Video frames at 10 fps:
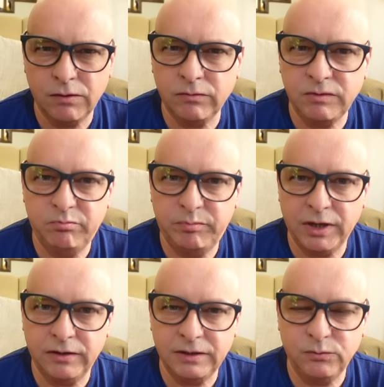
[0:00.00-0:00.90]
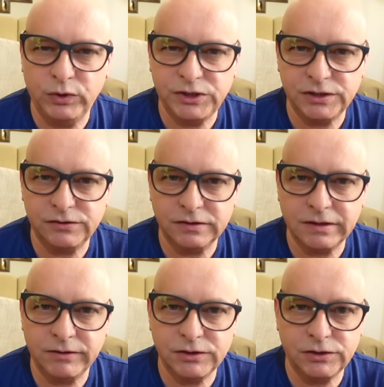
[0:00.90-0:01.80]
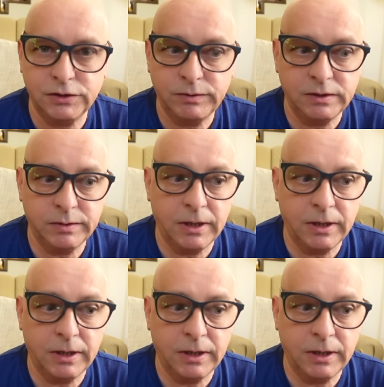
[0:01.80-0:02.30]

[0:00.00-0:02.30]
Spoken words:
Weren't we burning witches or something stupid?